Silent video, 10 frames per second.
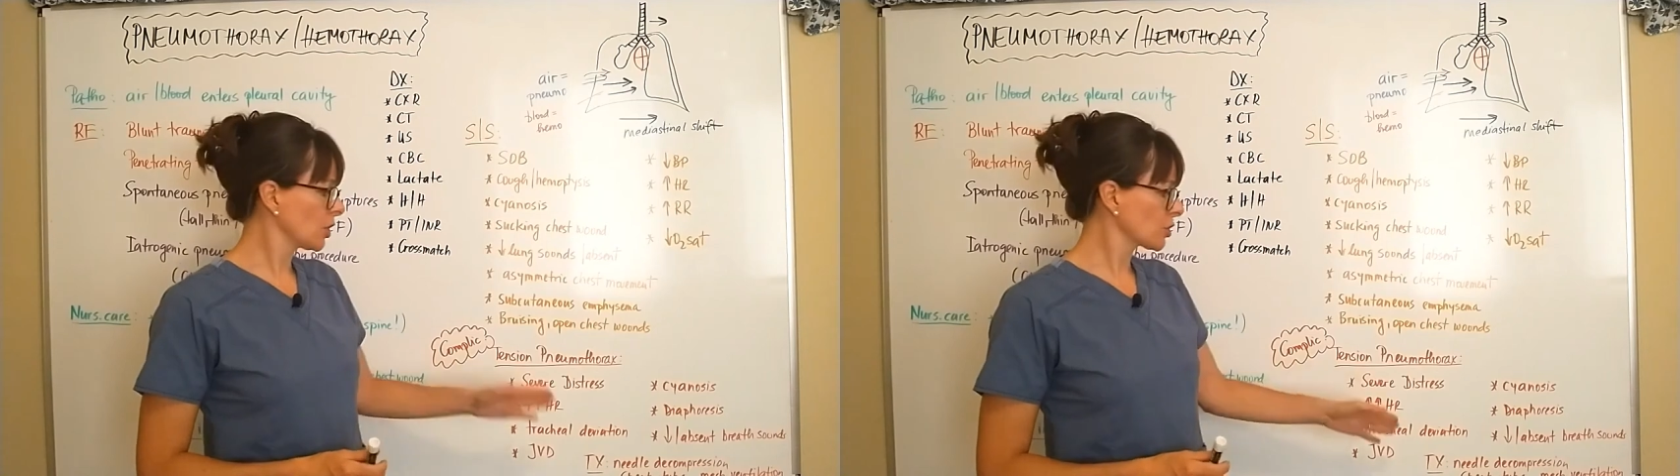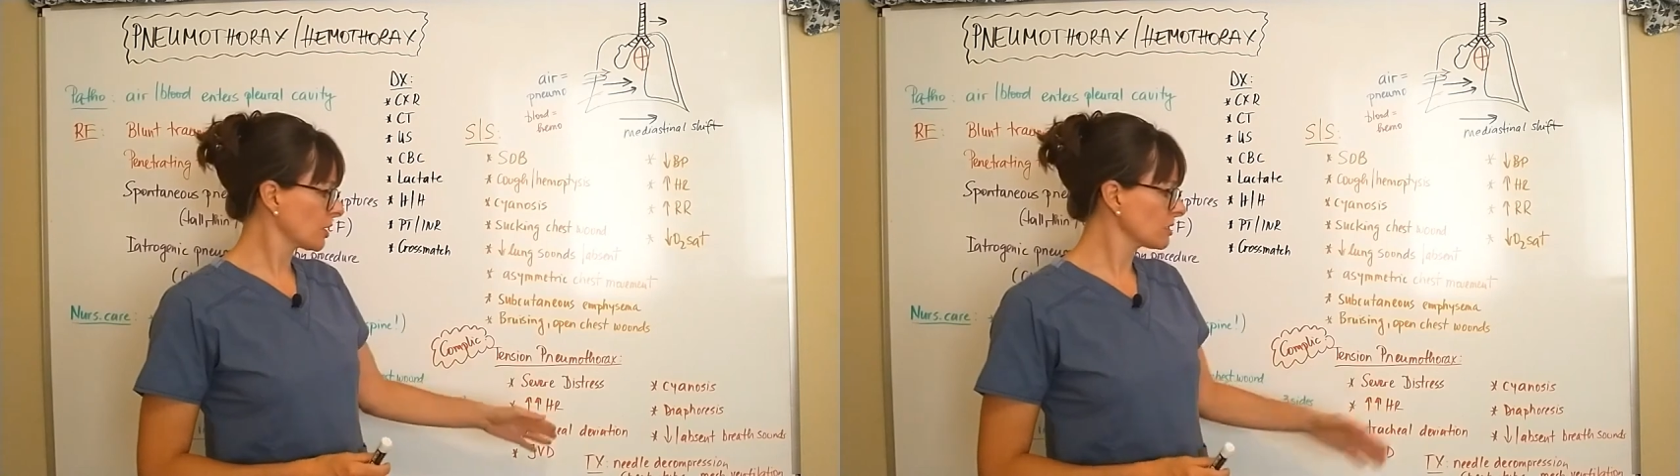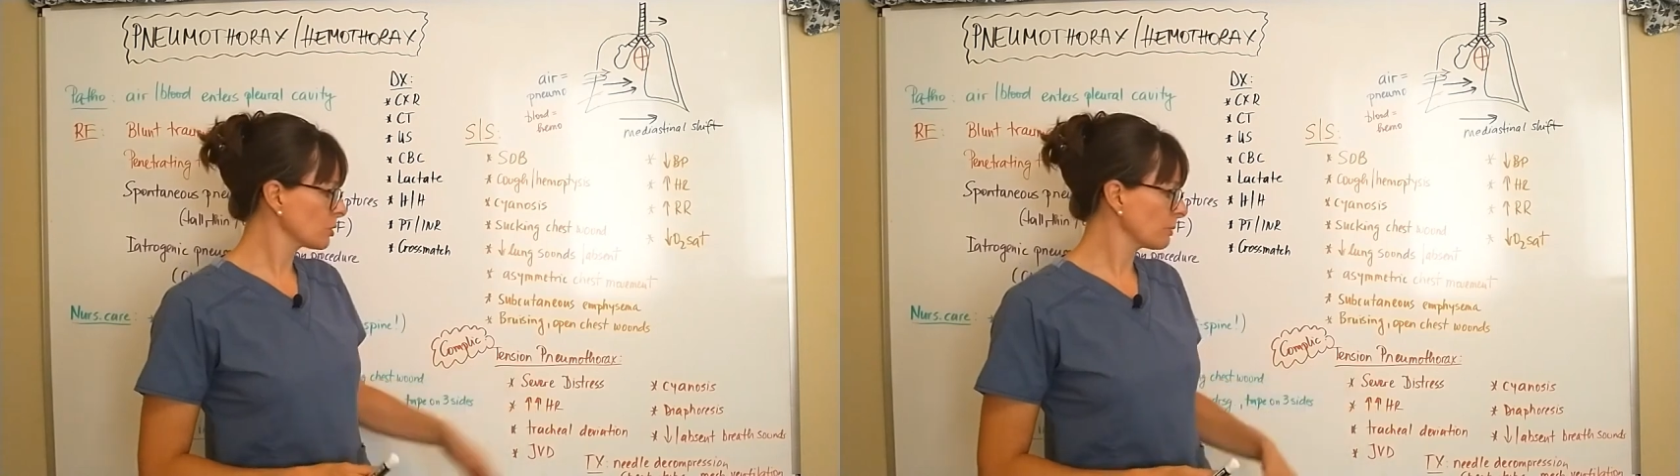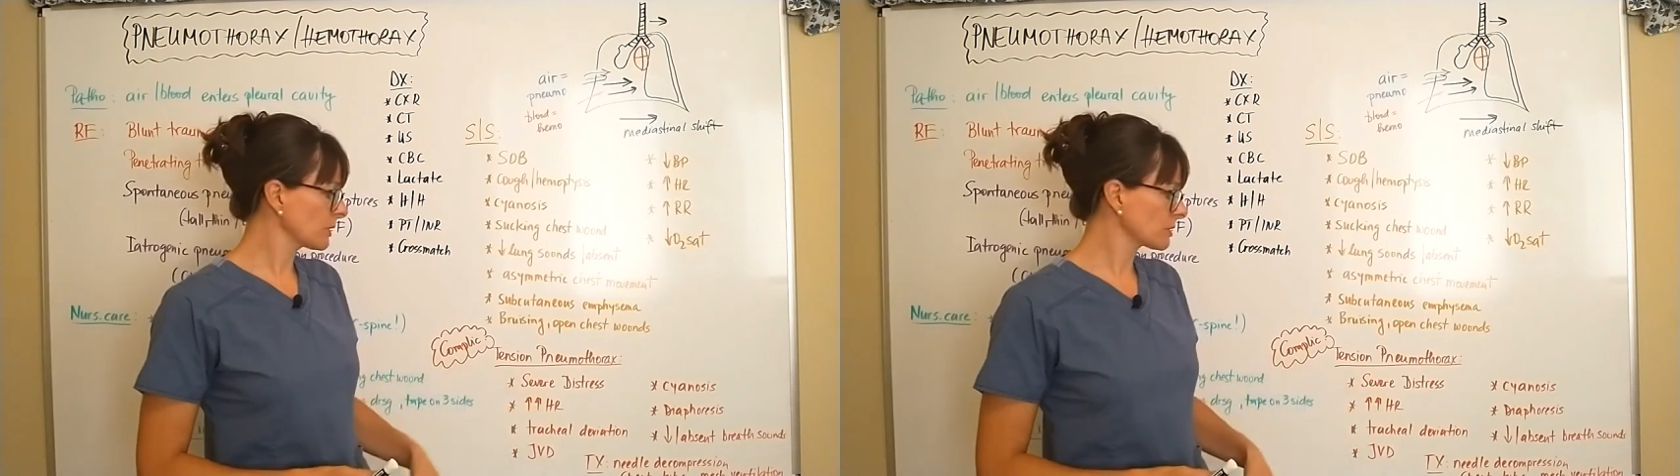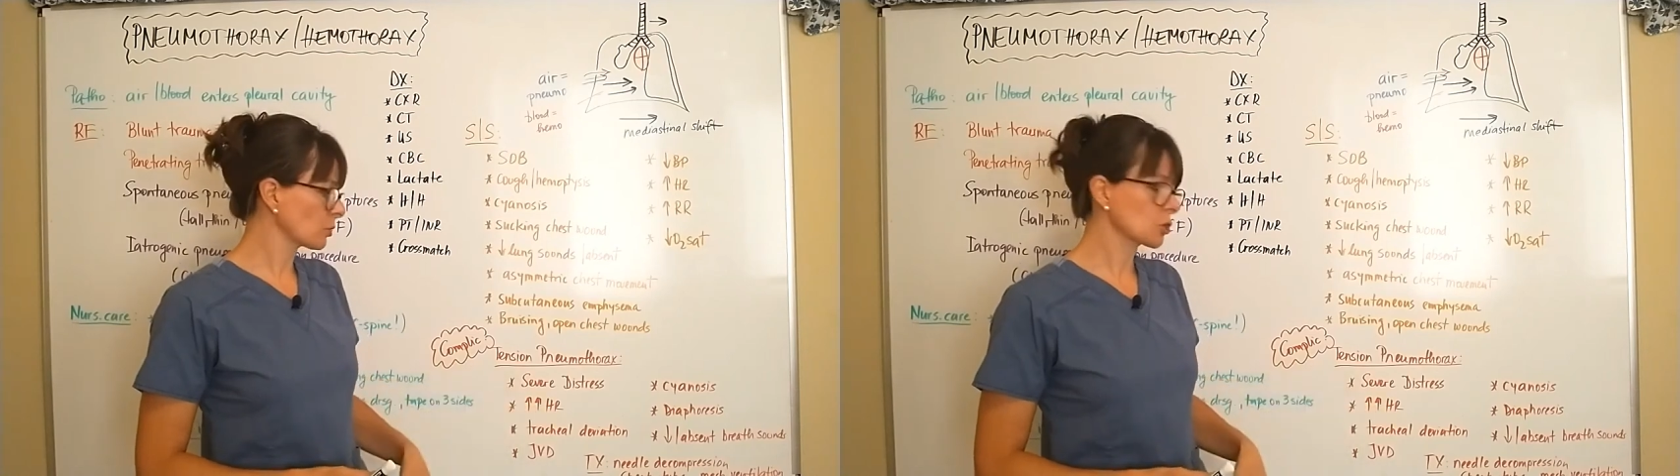Chest tube
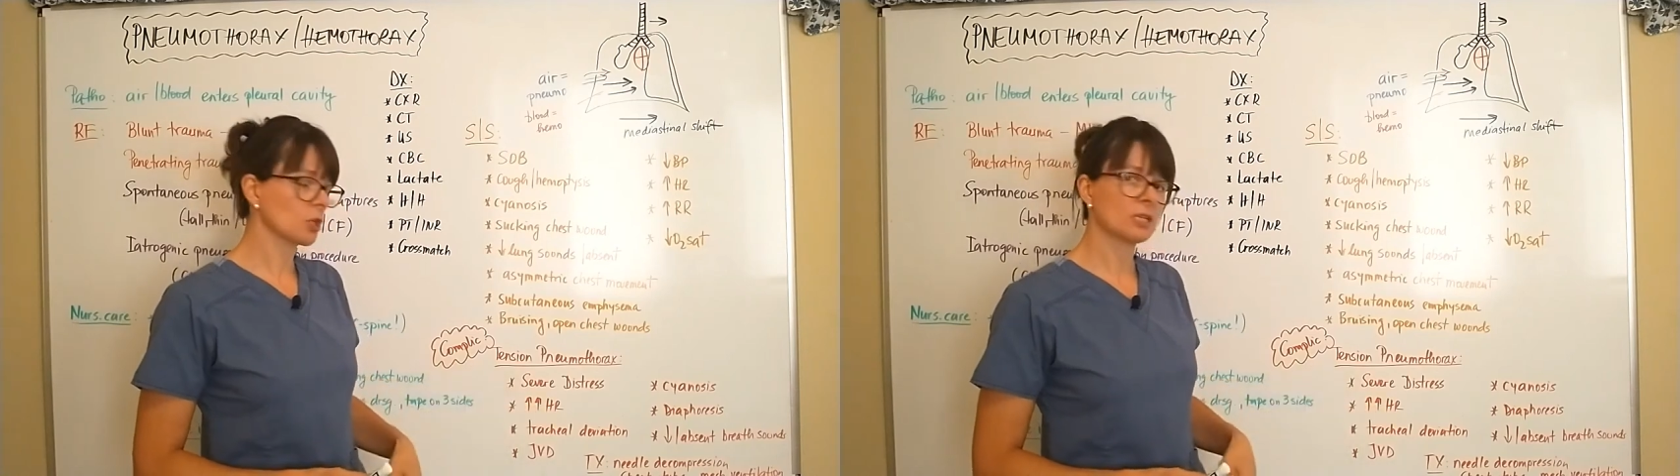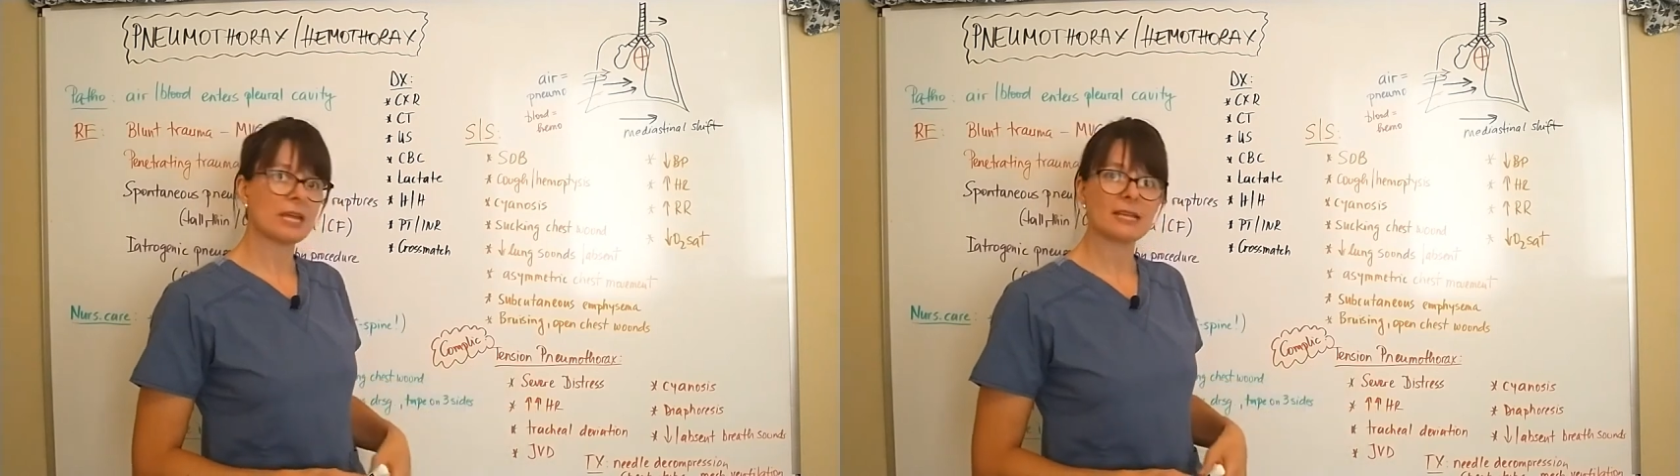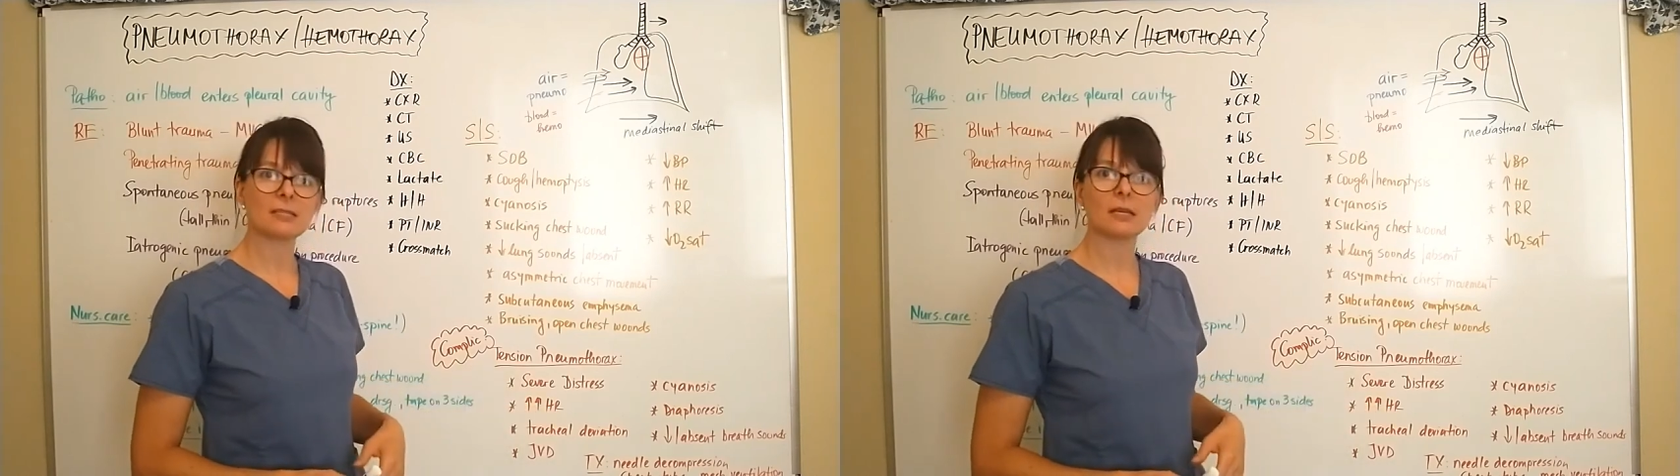insertion takes